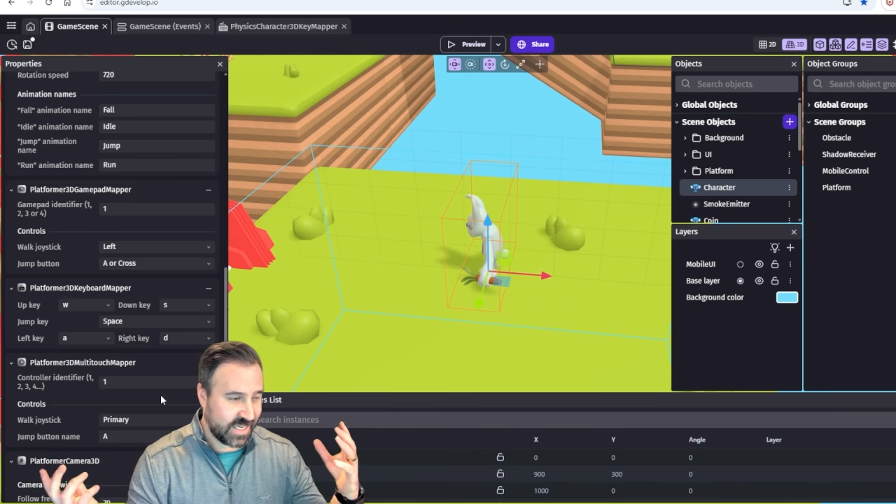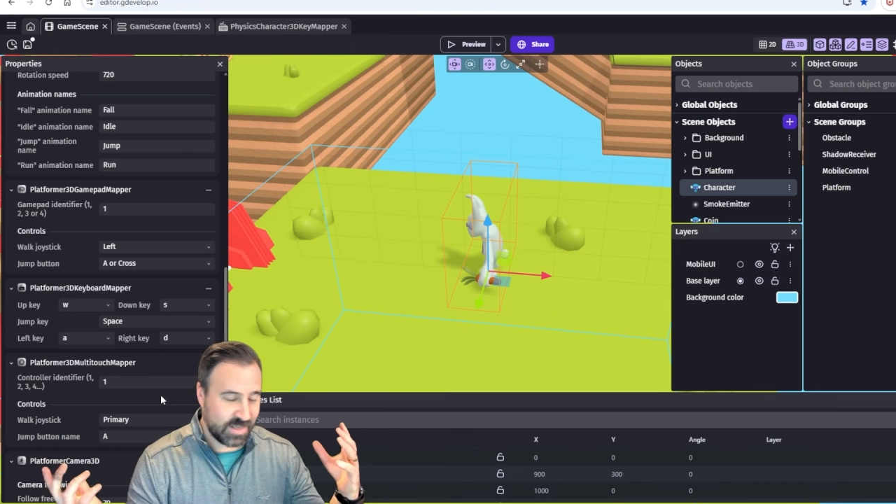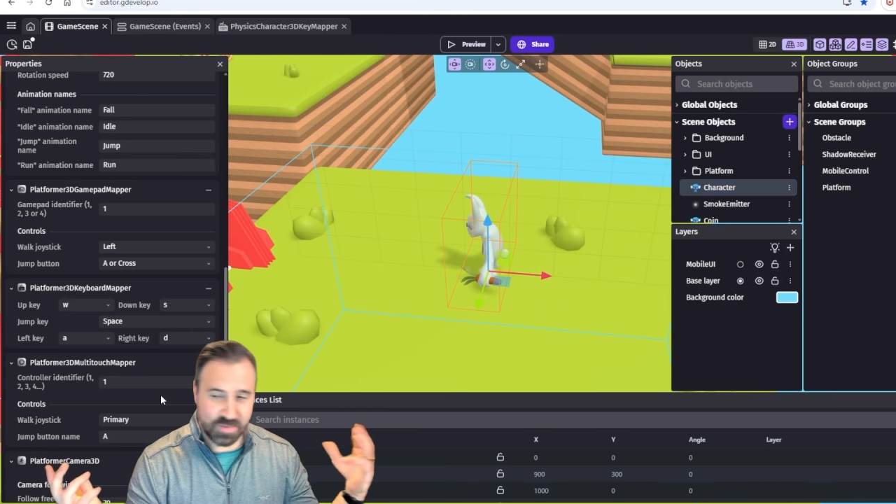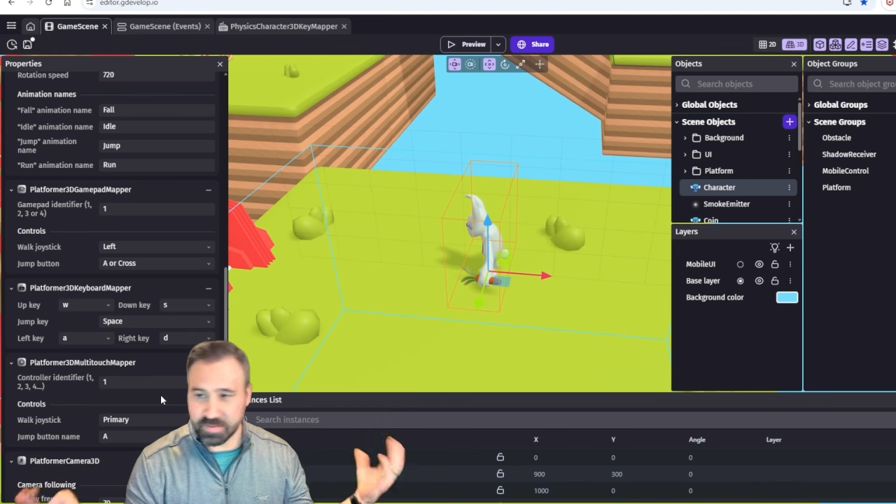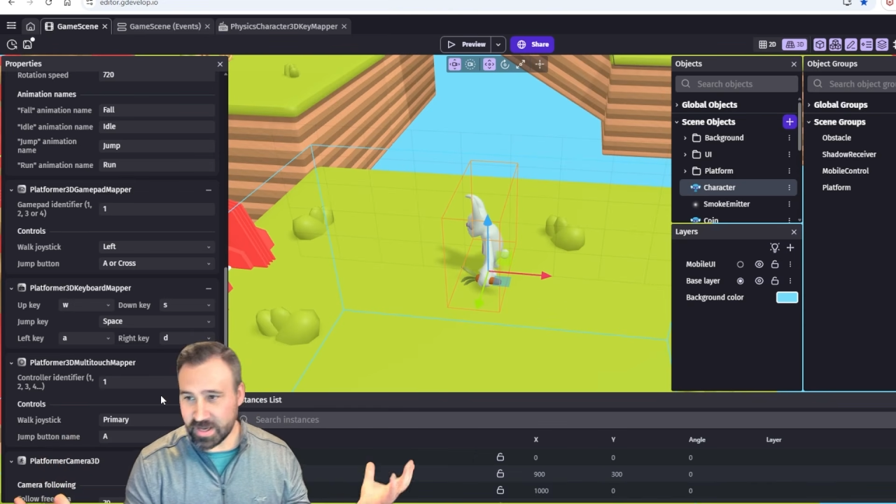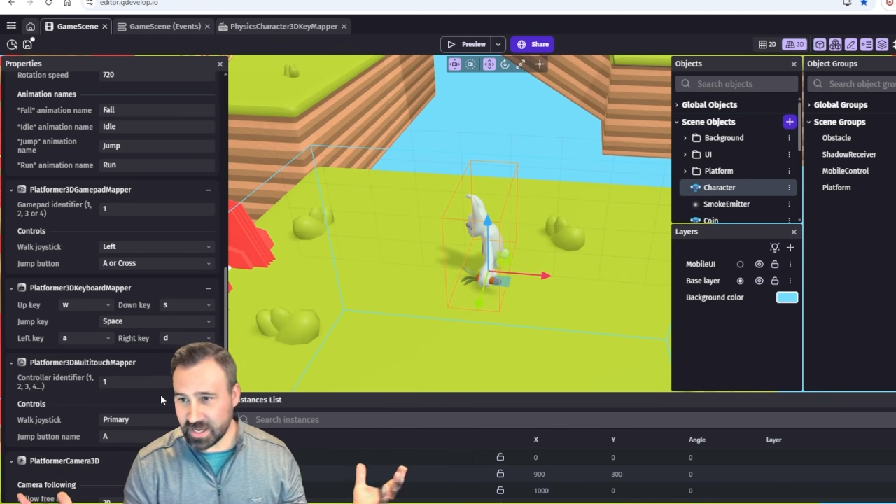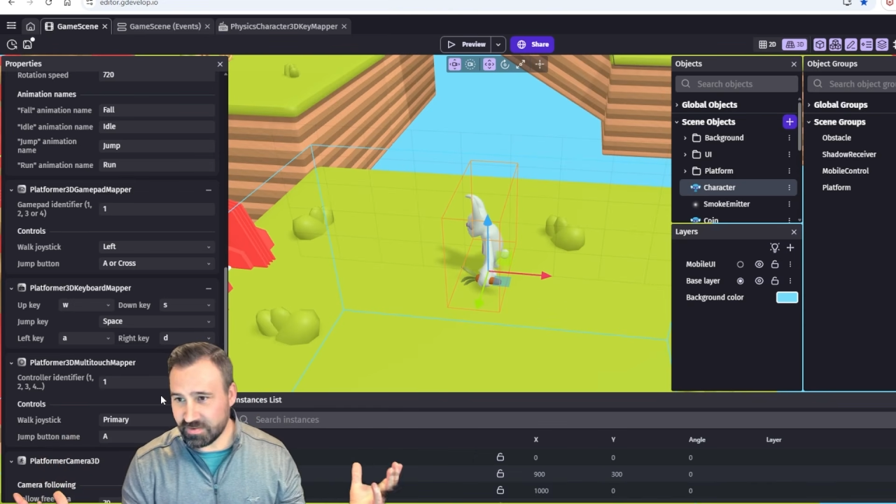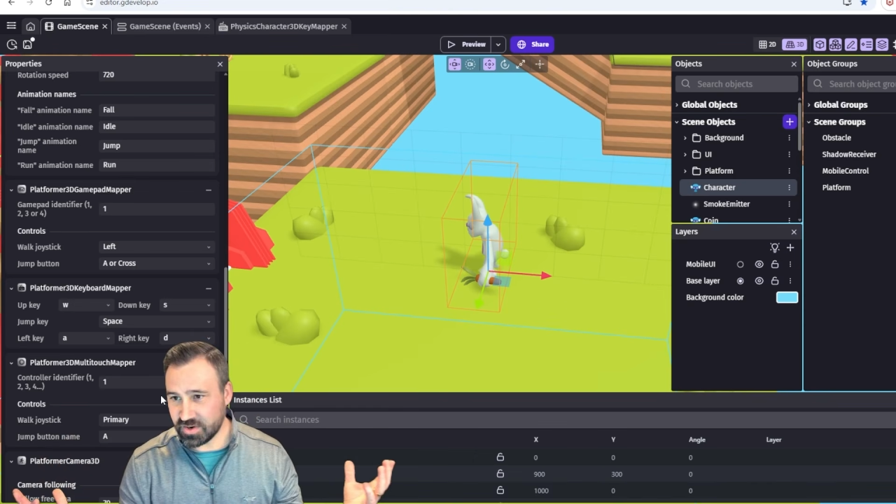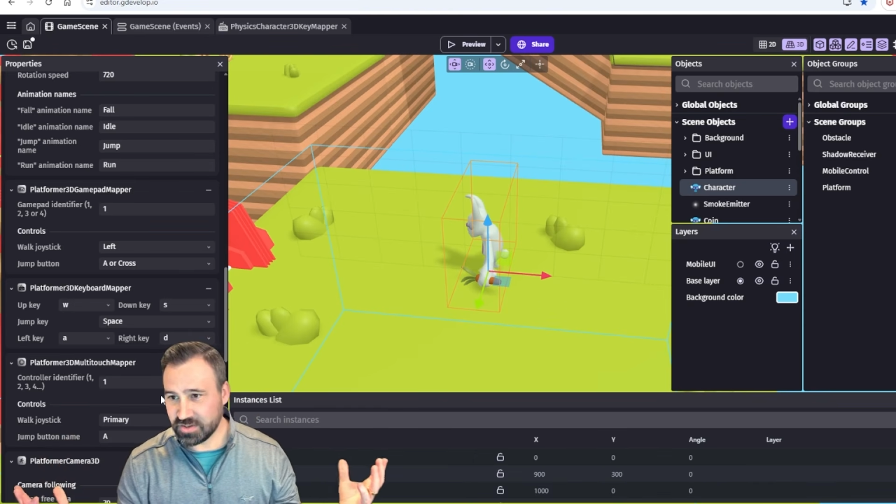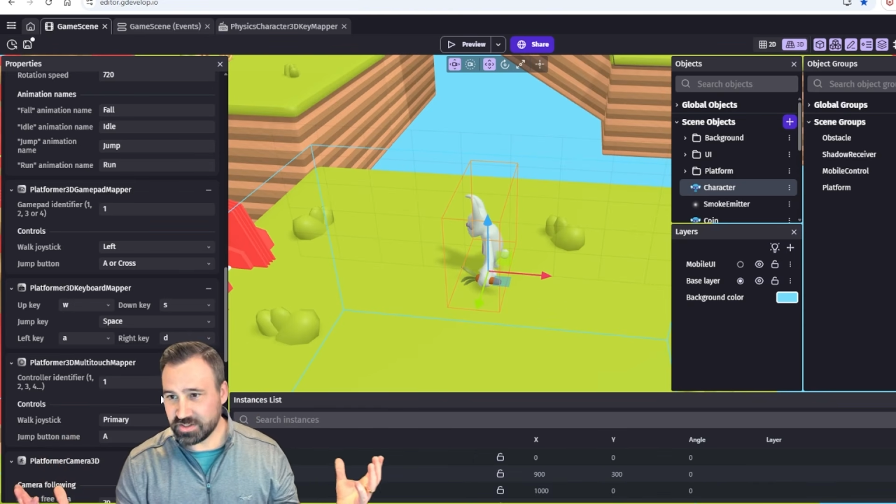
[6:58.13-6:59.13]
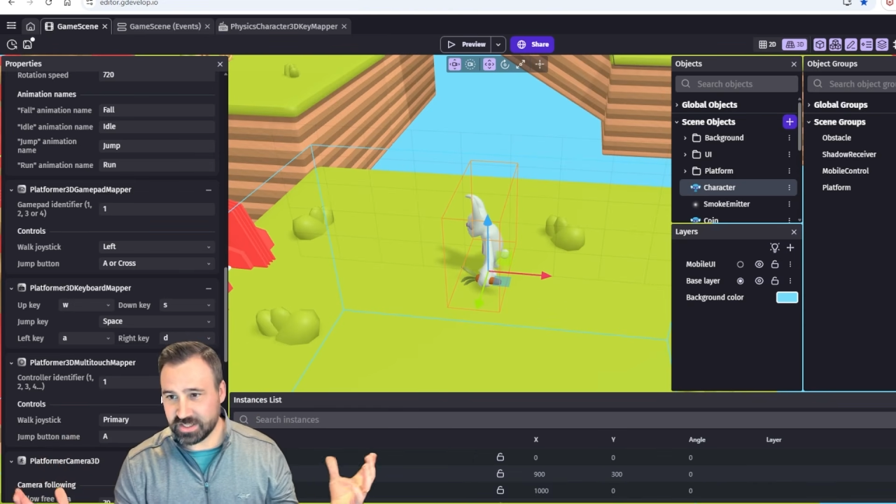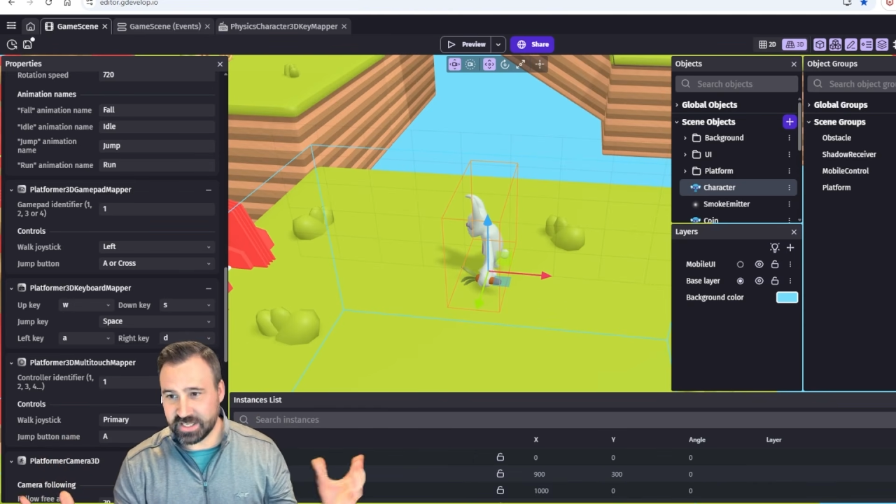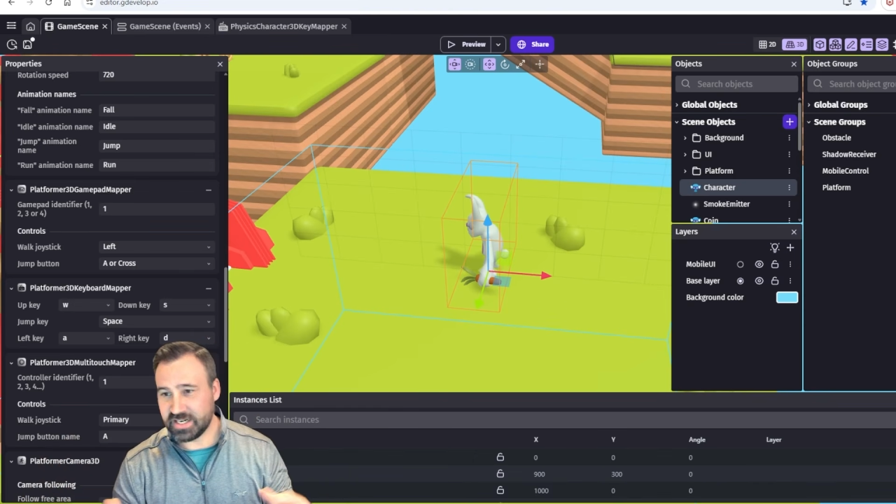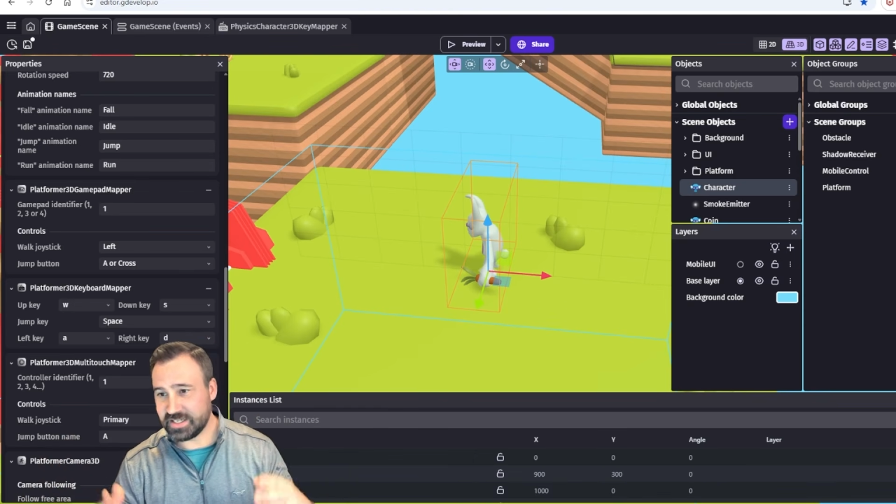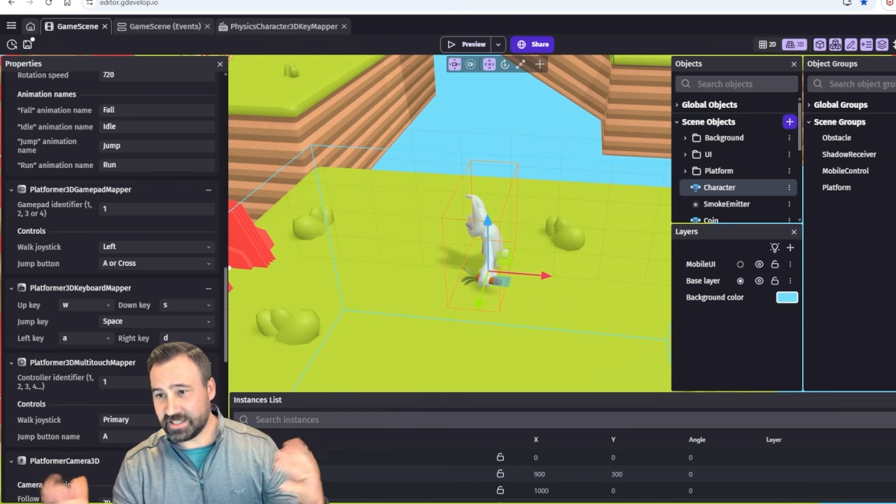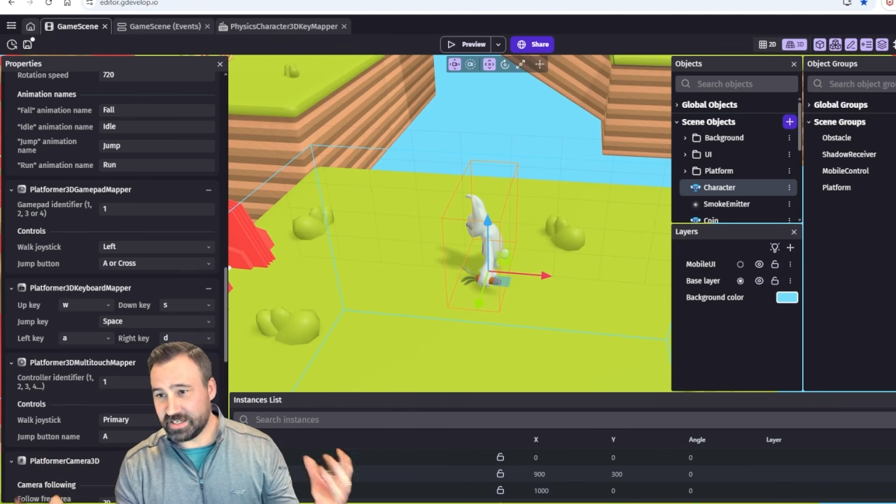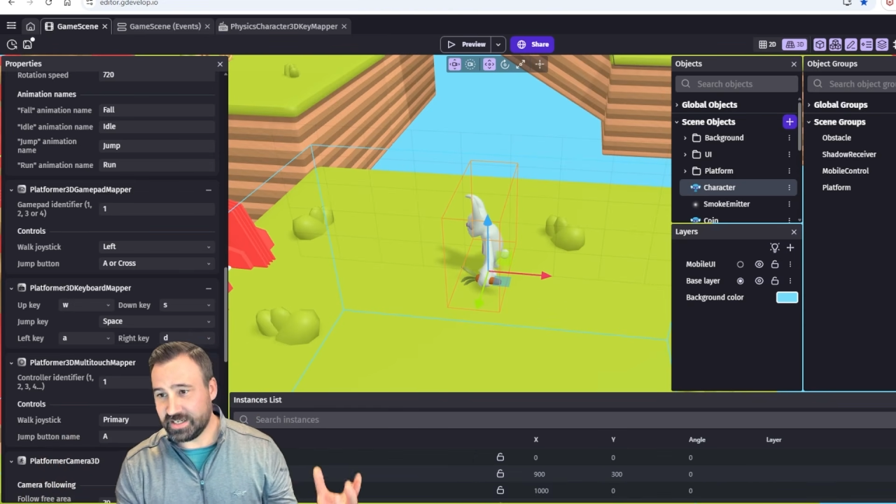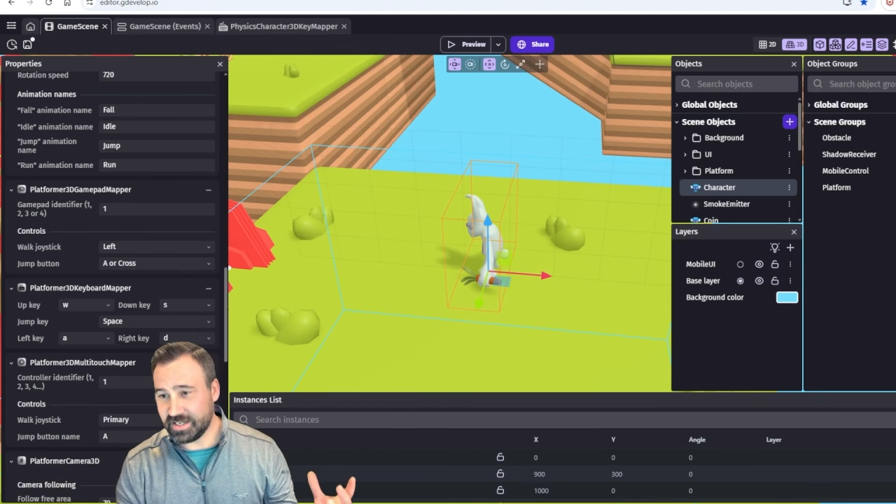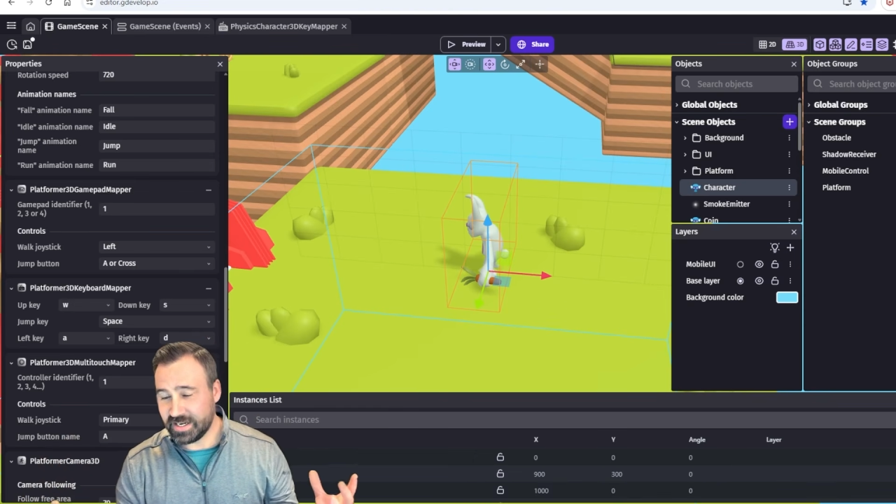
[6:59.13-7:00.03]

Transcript: be behaviors, and they can extend it.